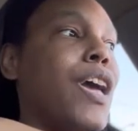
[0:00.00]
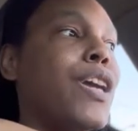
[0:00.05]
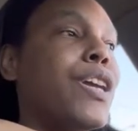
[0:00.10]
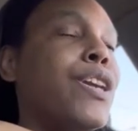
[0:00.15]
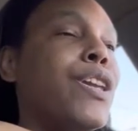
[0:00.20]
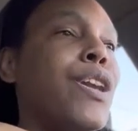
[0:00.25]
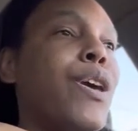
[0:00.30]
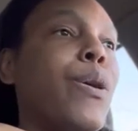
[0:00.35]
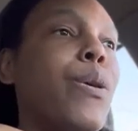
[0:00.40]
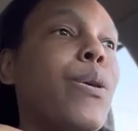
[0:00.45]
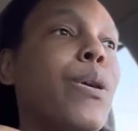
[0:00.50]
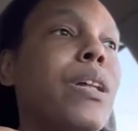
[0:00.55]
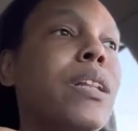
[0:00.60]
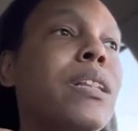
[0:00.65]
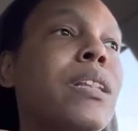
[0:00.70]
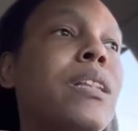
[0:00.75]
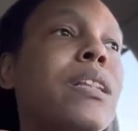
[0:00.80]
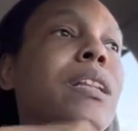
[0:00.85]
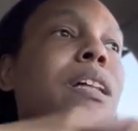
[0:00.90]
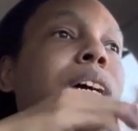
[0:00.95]
you know,
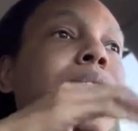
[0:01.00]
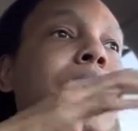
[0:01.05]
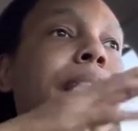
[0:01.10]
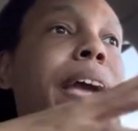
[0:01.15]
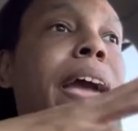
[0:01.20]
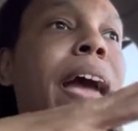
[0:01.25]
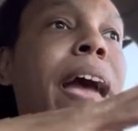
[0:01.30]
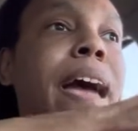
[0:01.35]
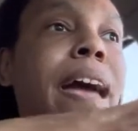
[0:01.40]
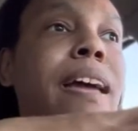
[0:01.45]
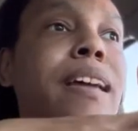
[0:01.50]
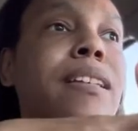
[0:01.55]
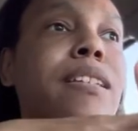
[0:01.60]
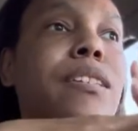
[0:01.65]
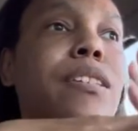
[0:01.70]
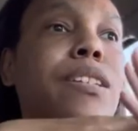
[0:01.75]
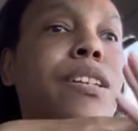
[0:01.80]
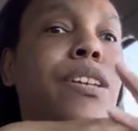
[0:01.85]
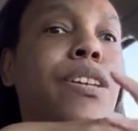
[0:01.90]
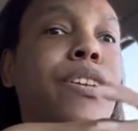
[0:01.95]
look
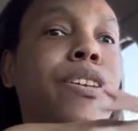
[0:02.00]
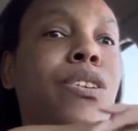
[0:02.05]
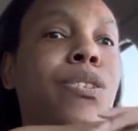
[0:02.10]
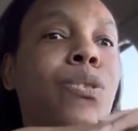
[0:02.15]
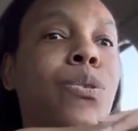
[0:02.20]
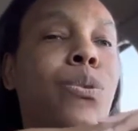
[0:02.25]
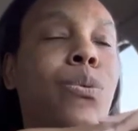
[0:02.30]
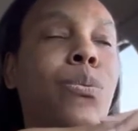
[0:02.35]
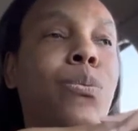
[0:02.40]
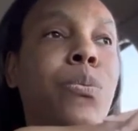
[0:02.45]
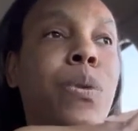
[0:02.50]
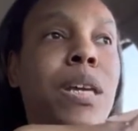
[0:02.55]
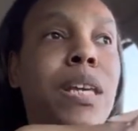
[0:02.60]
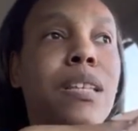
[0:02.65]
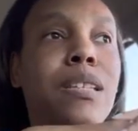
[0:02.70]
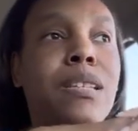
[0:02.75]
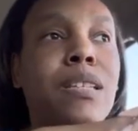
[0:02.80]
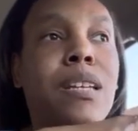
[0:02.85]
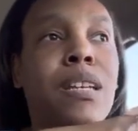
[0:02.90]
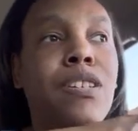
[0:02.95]
at your
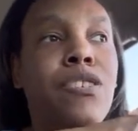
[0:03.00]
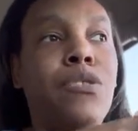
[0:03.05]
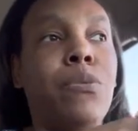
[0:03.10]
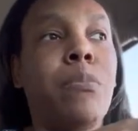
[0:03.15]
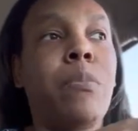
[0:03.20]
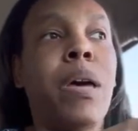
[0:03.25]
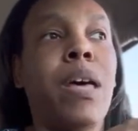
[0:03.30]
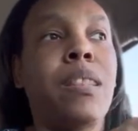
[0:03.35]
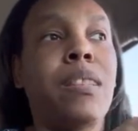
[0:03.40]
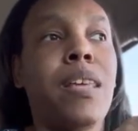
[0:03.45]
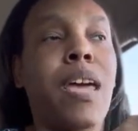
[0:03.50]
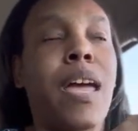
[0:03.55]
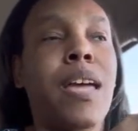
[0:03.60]
weeks, look at your month,